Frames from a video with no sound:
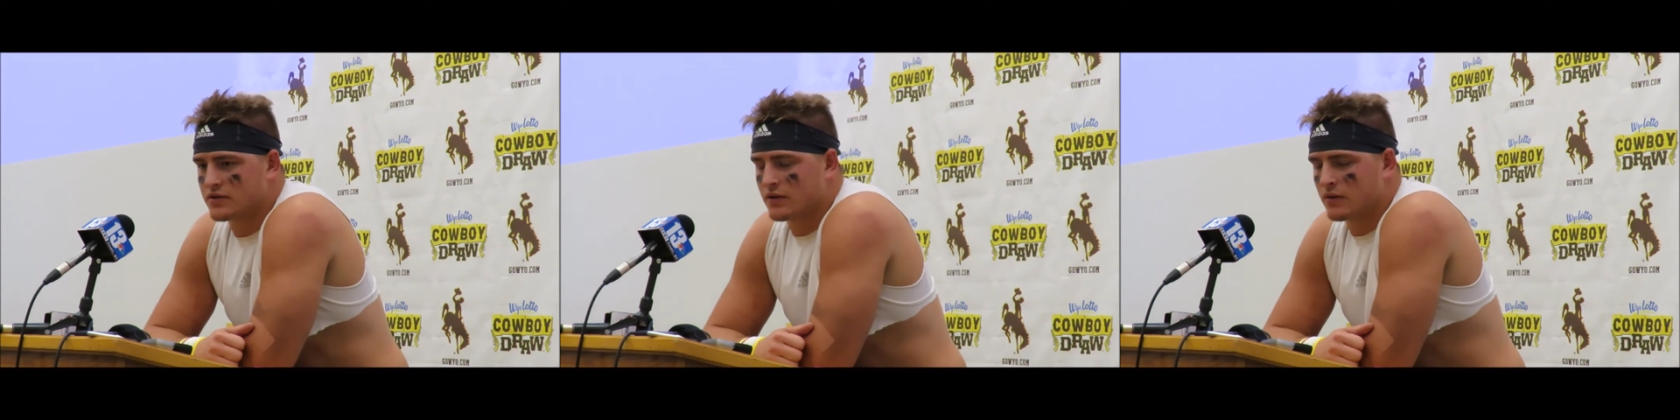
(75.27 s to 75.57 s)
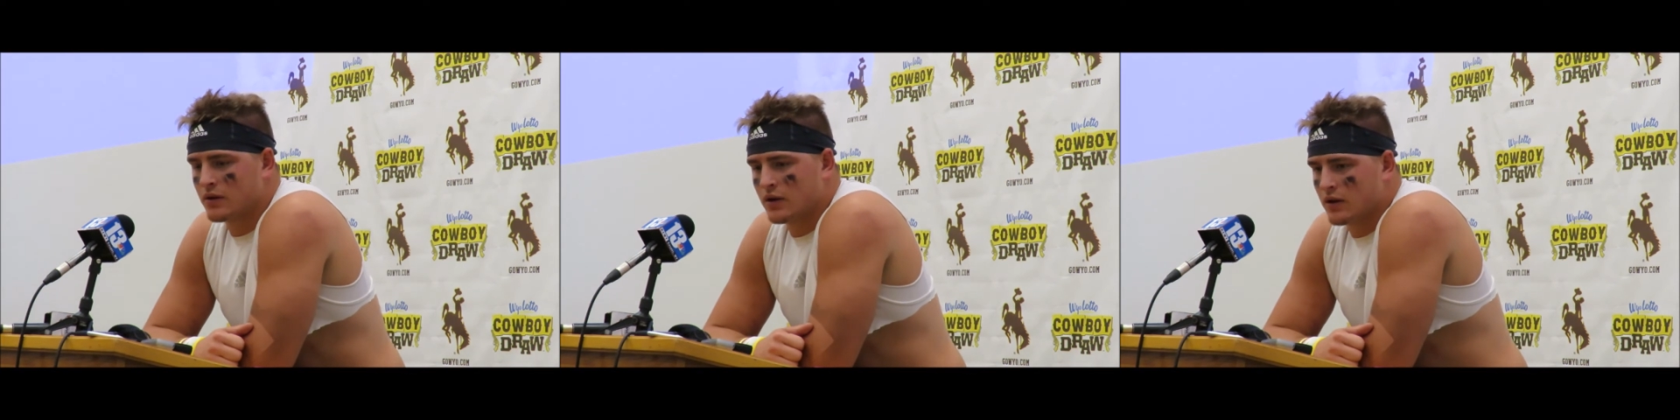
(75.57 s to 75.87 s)
So
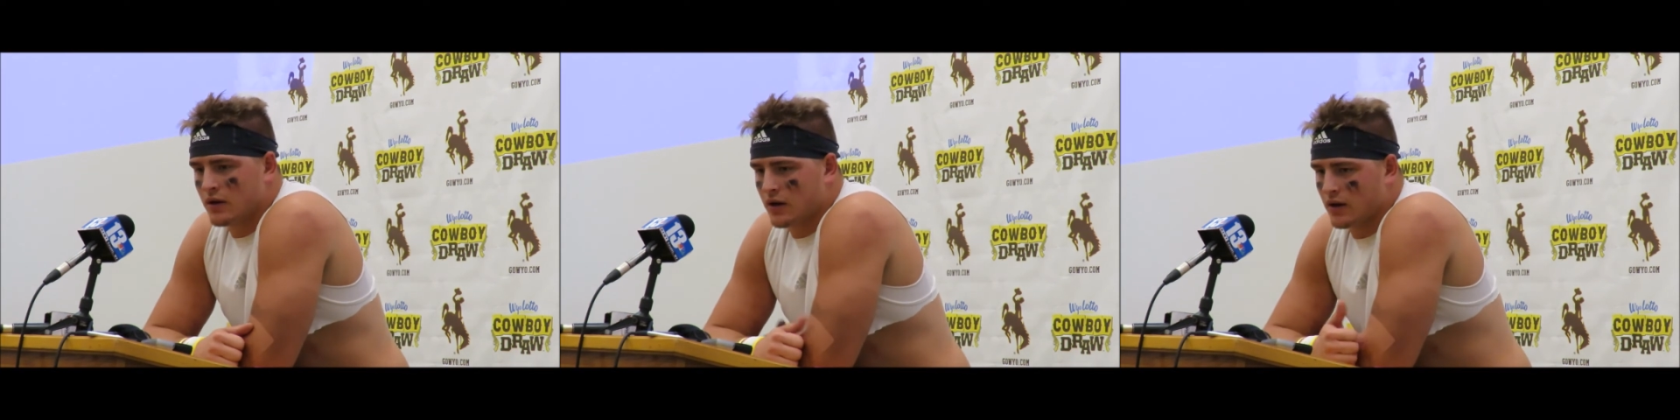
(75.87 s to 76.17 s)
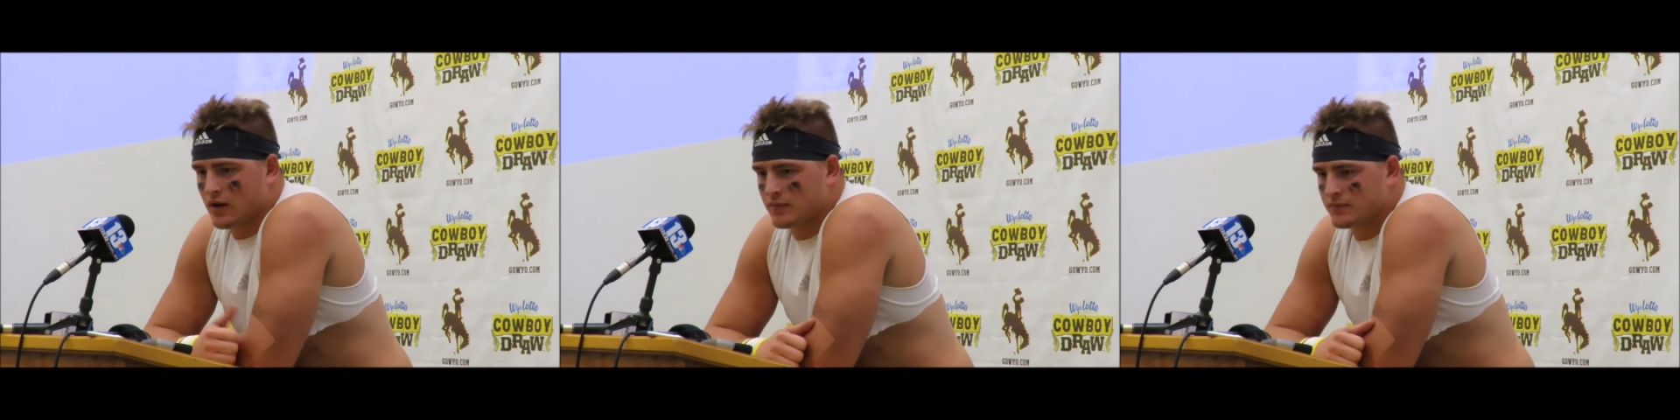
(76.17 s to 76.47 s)

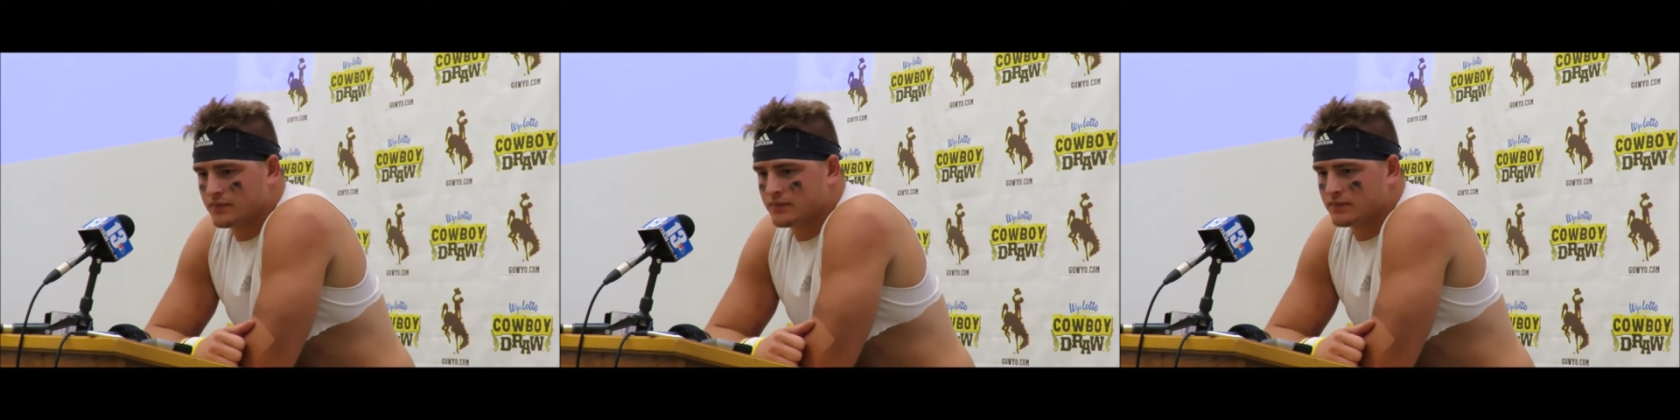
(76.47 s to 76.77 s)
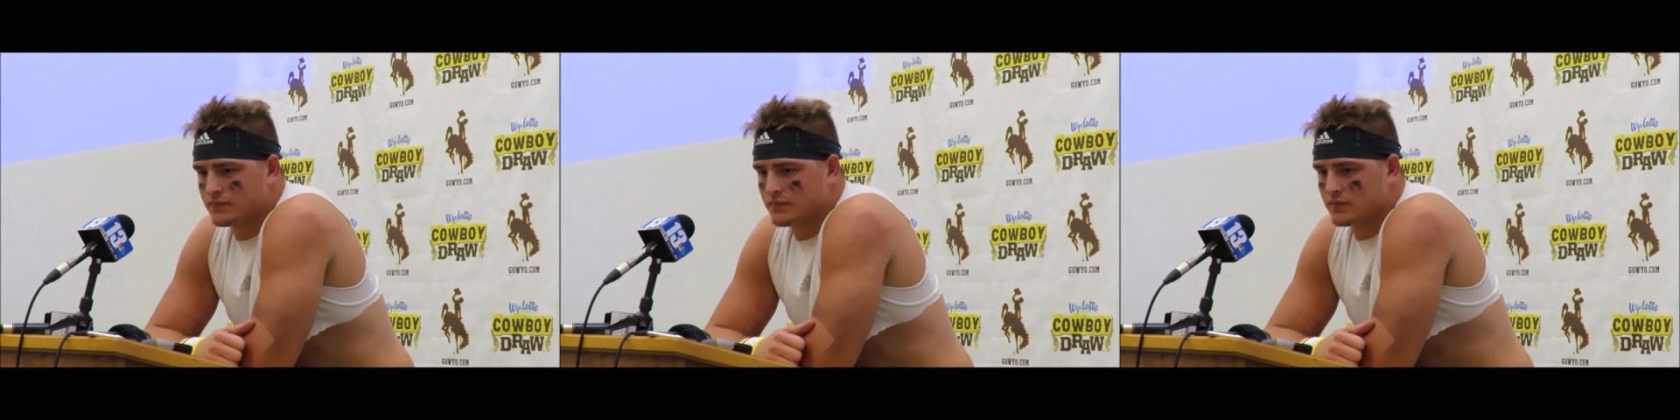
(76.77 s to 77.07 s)
um,
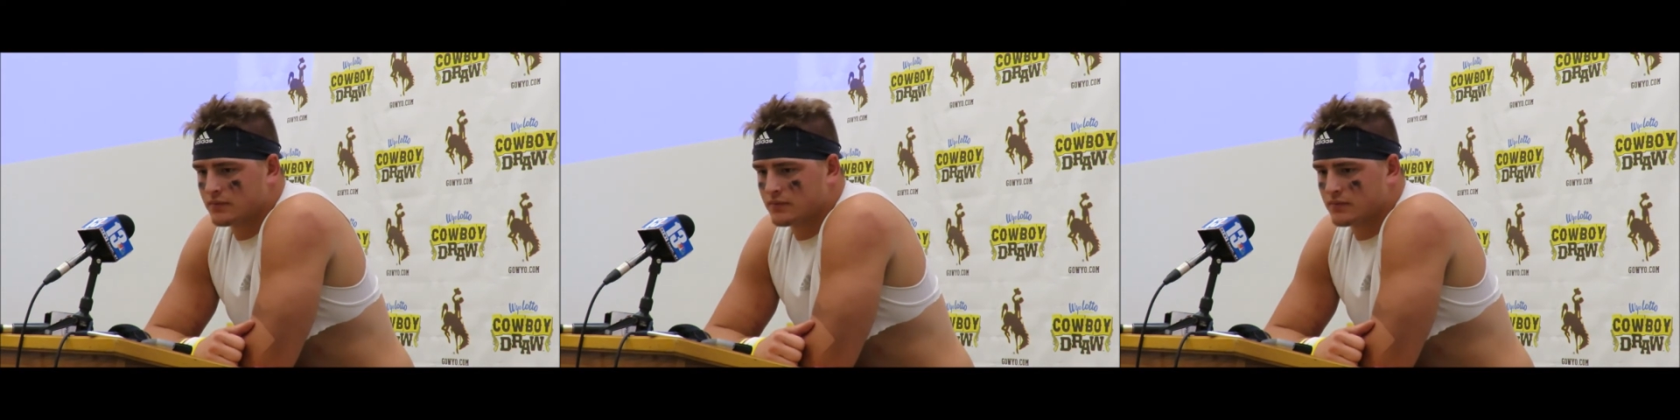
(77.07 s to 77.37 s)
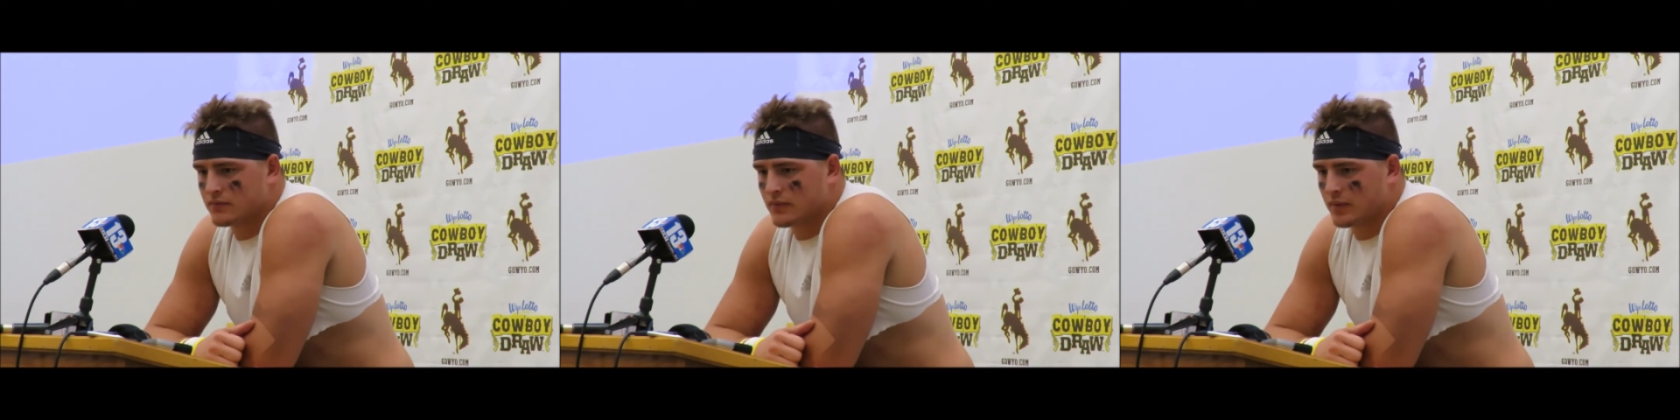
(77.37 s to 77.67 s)

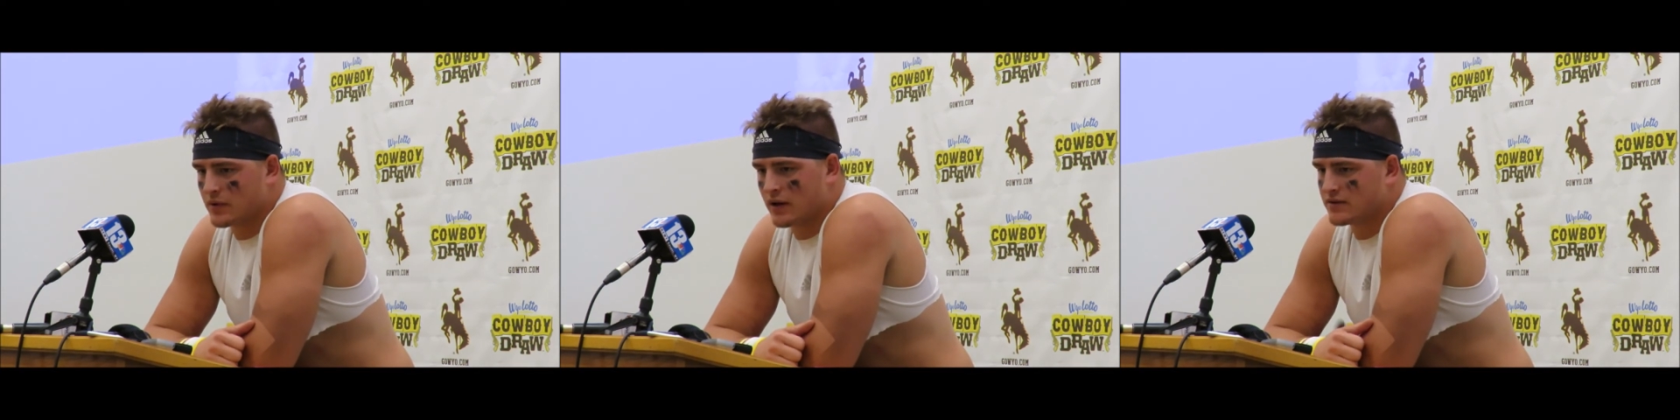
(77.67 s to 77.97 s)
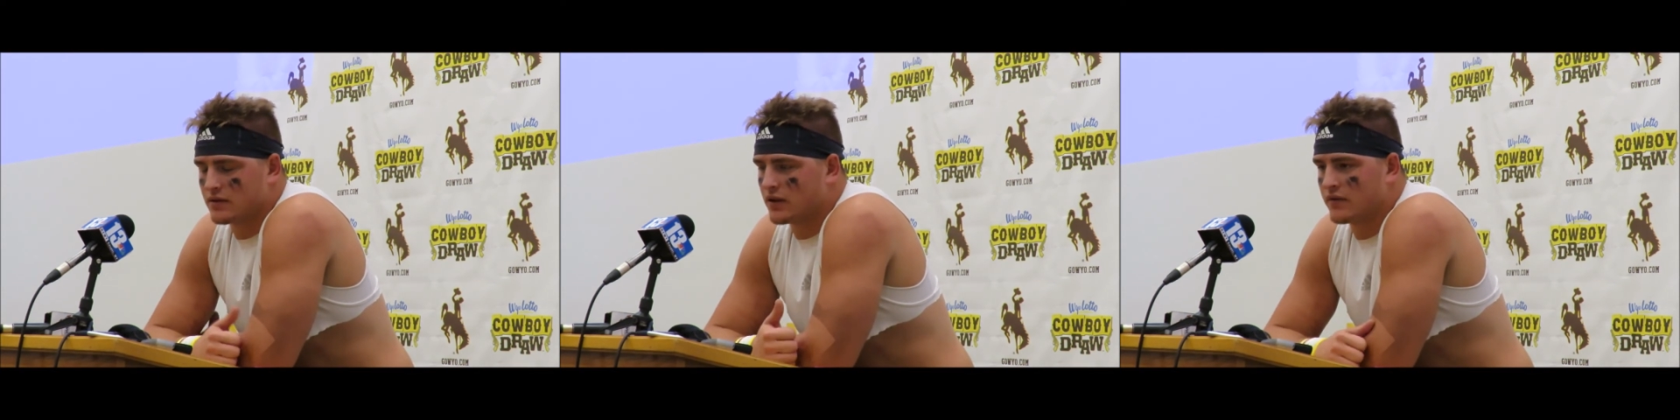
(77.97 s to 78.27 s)
I
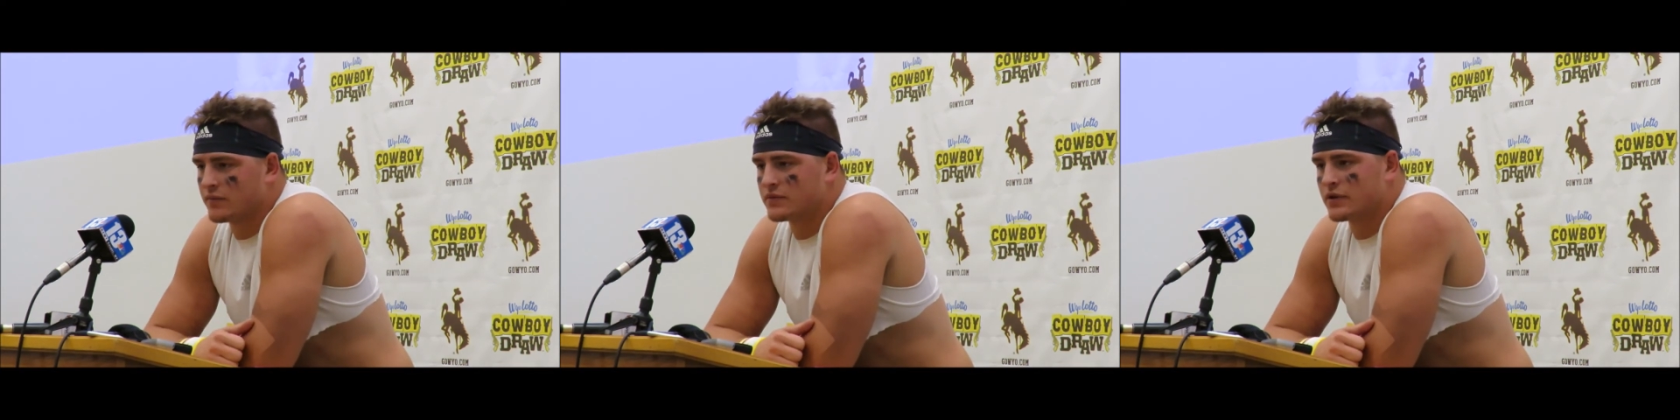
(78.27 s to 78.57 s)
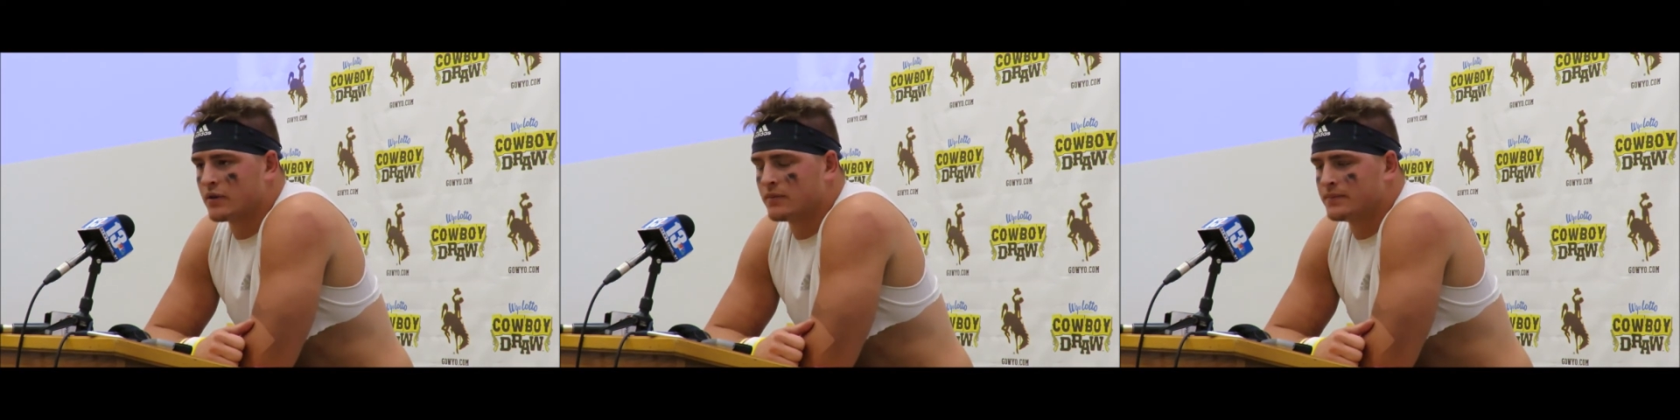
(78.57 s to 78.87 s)
still love them. So.